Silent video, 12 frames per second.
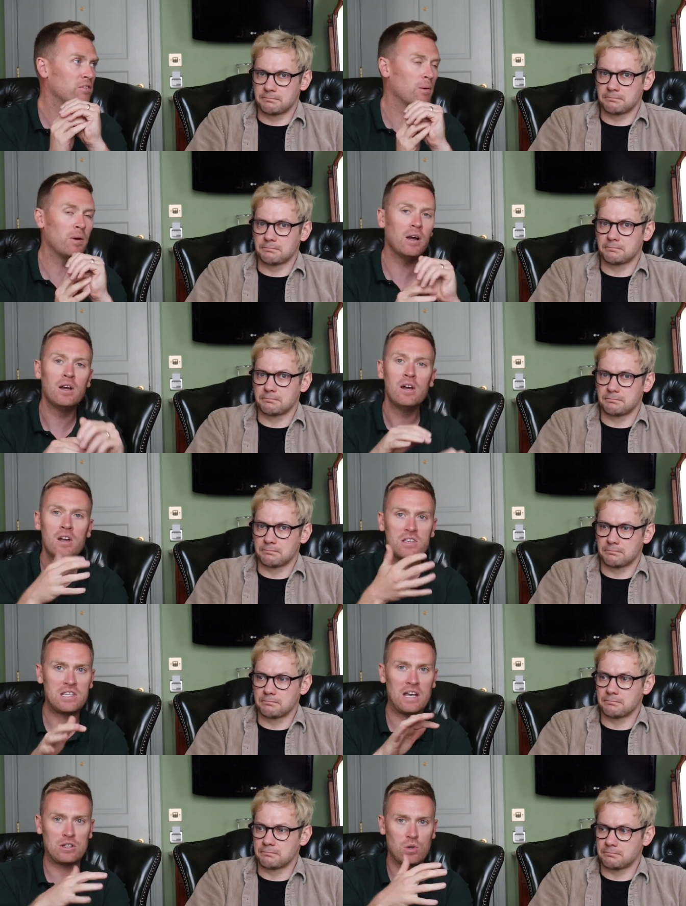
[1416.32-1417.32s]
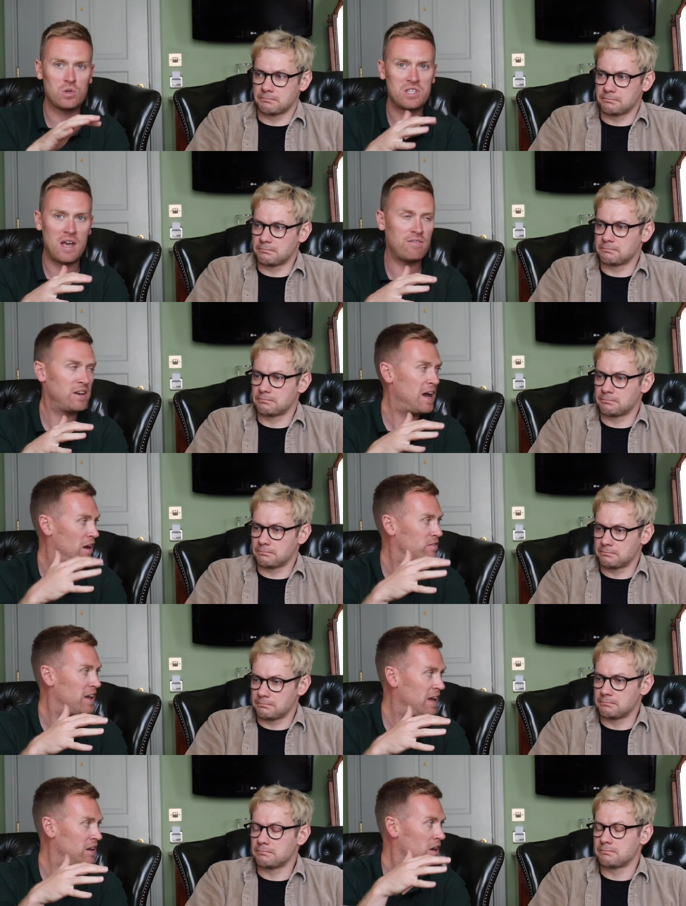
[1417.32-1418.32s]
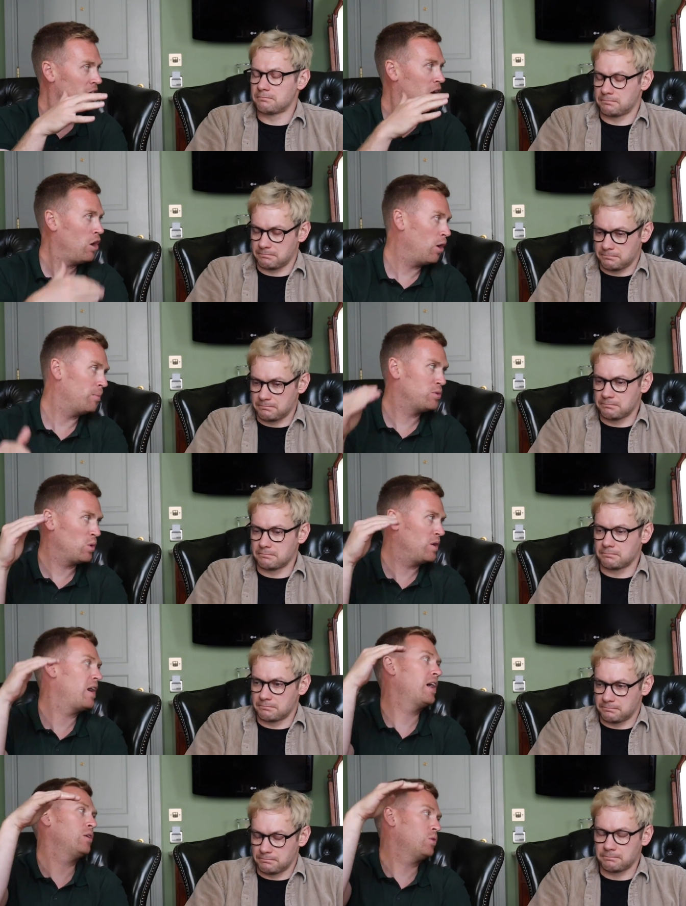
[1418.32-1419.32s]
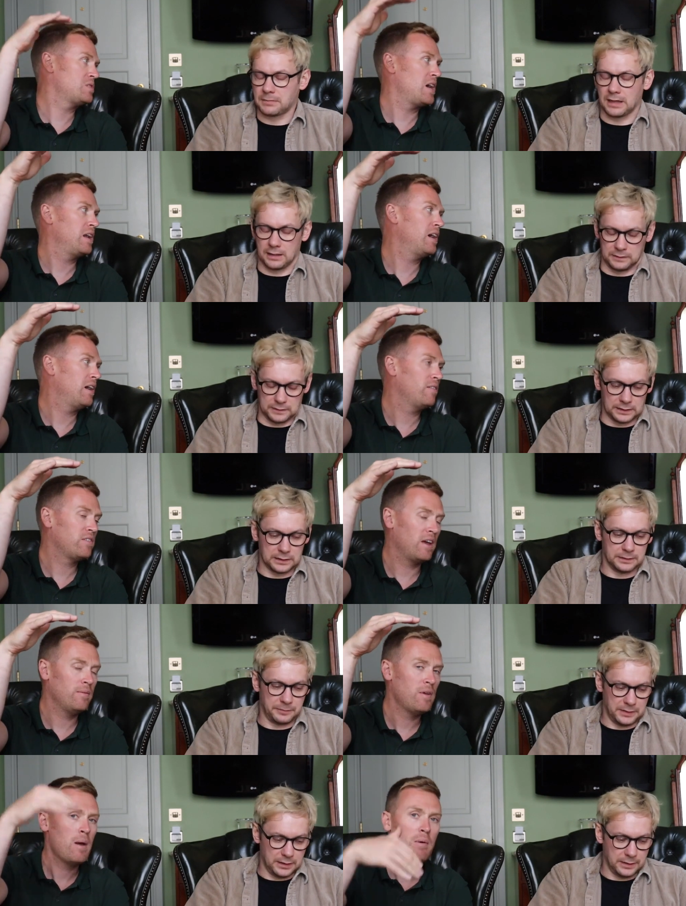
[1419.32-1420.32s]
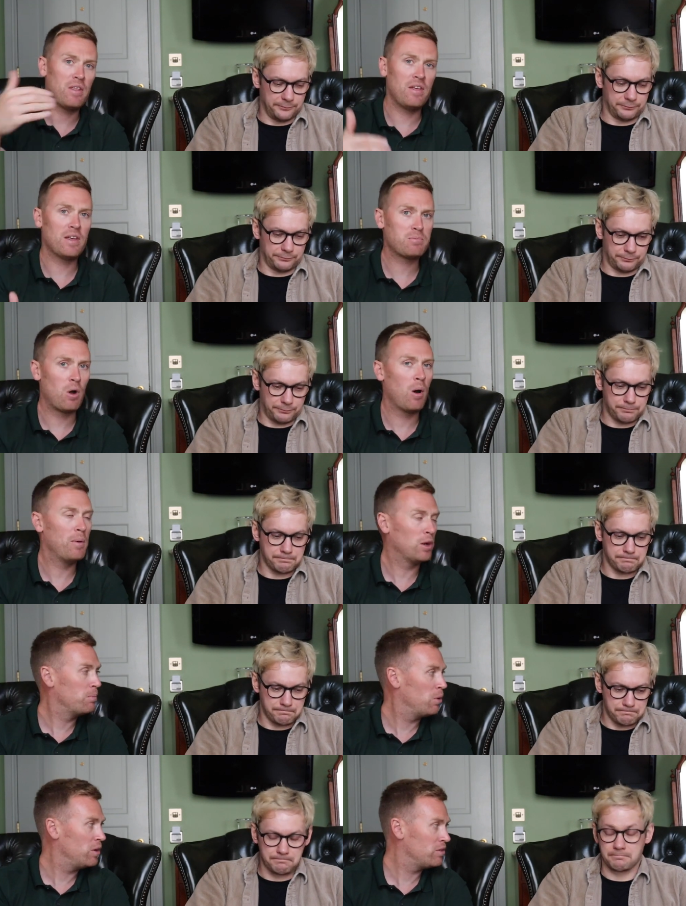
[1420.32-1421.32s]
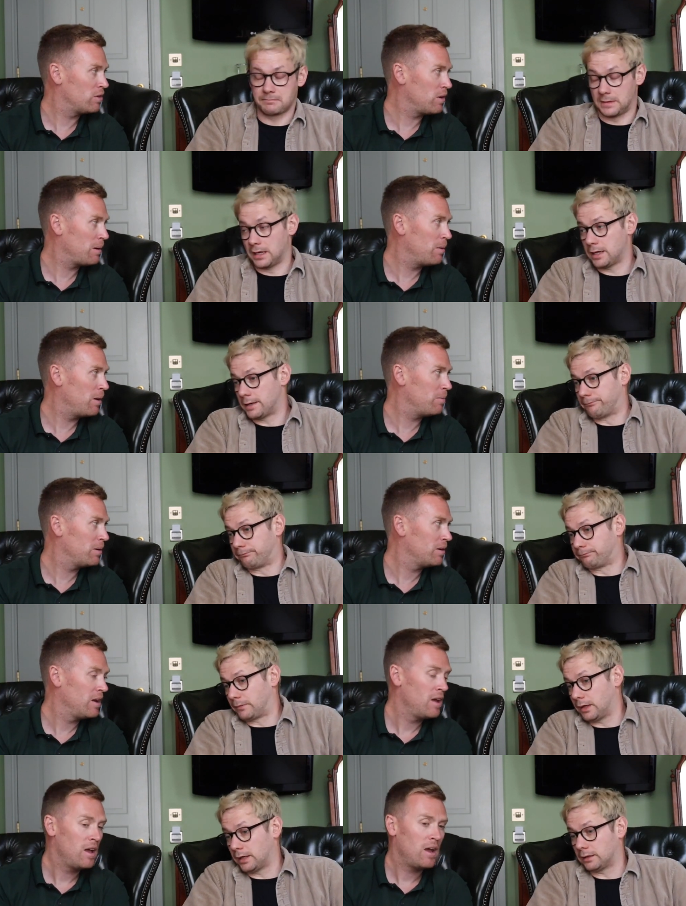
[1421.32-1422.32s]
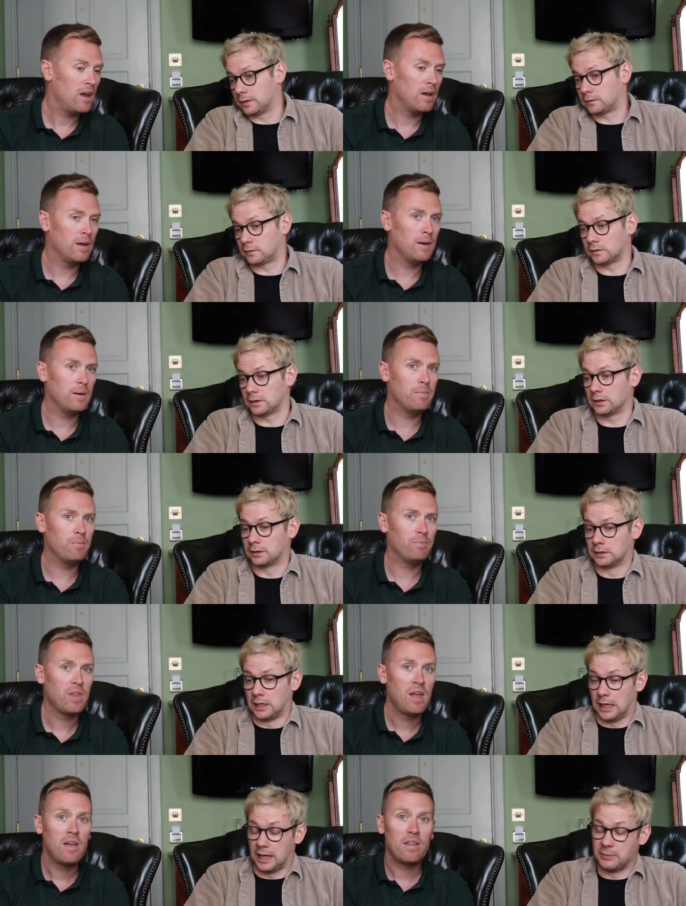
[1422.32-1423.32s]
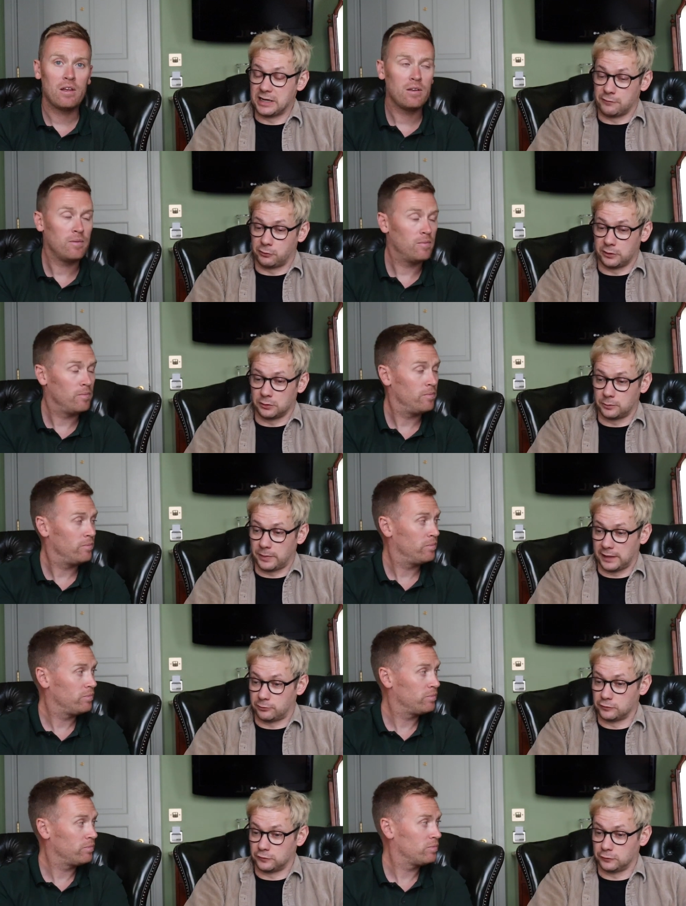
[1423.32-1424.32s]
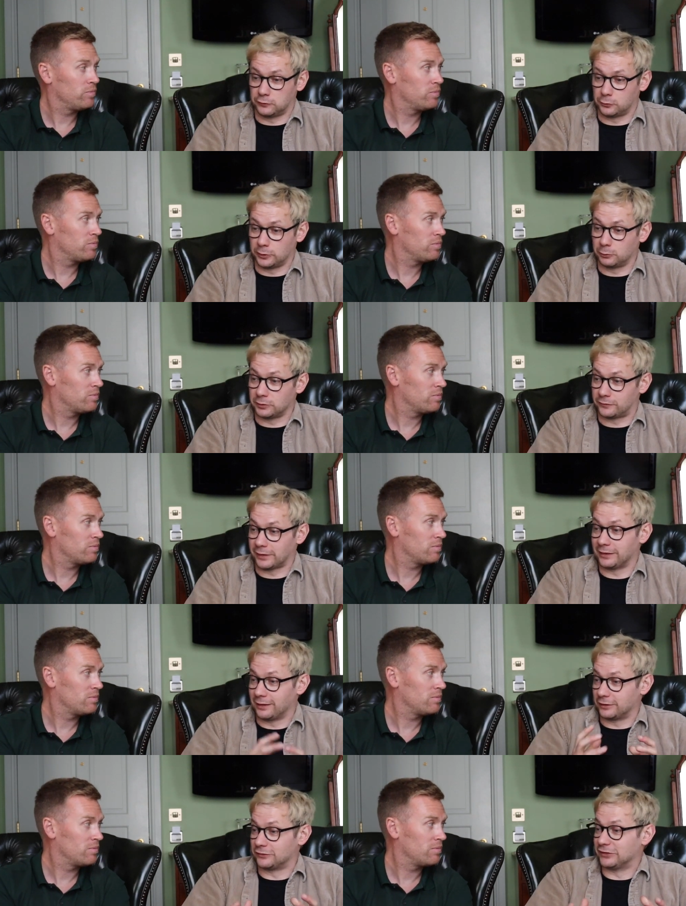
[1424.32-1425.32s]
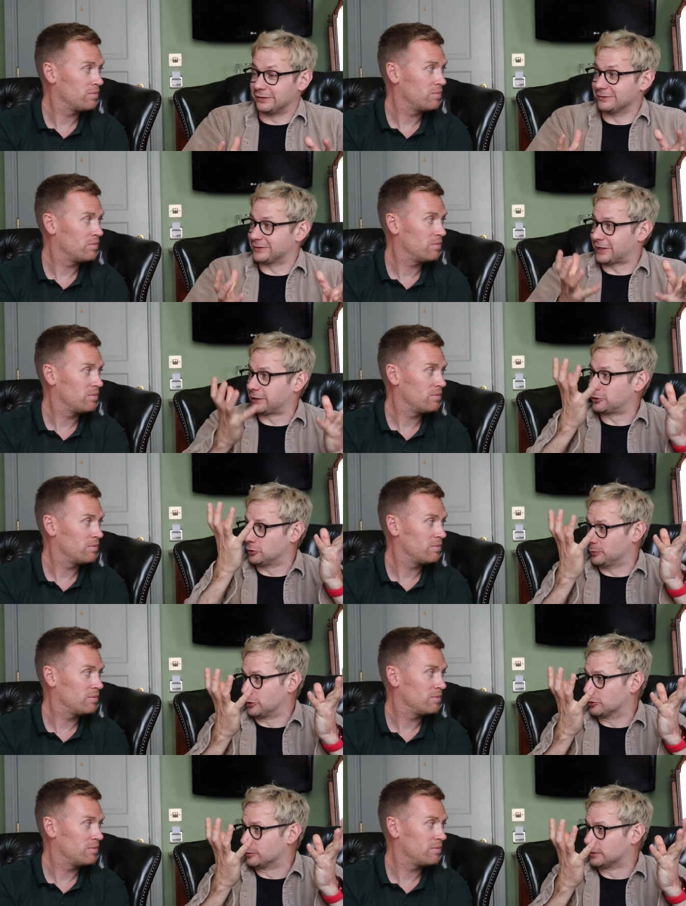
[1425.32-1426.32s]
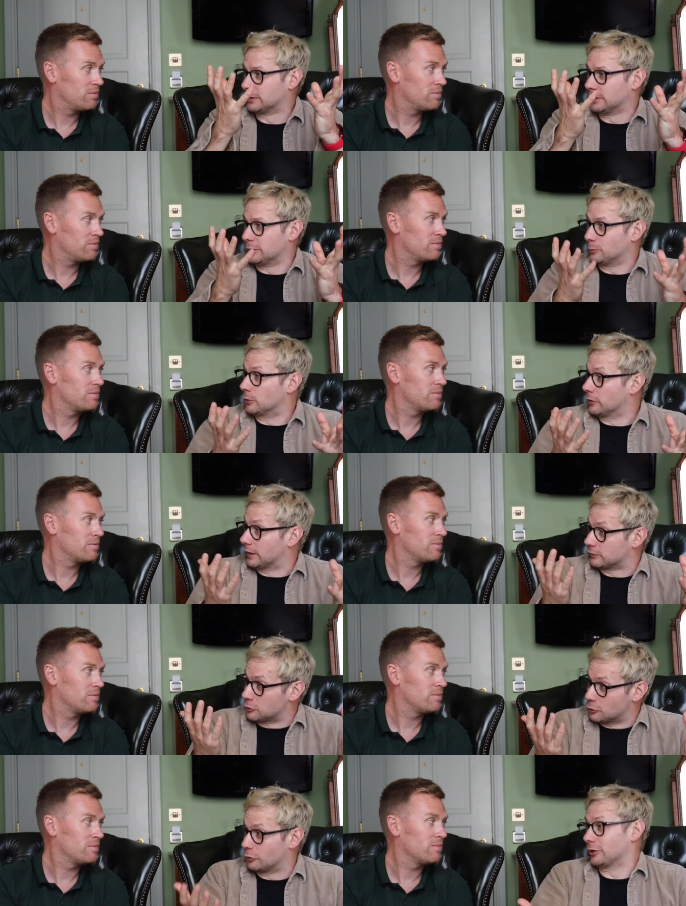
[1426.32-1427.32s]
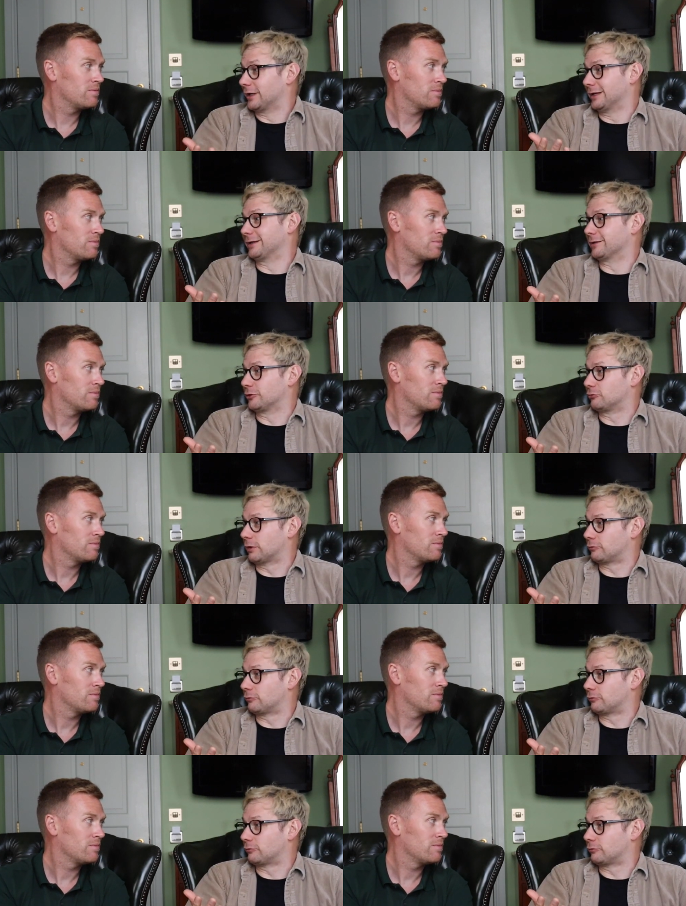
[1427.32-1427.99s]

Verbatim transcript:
Speaker 1: from a six or seven out of 10 up to a nine or 10 out of 10. I think that's probably a good point to wrap yeah. up.
Speaker 2: Yeah, let's. Uh, um, uh, I mean, if we were better produced, we would have had like Zig and Zag coming up but that's another English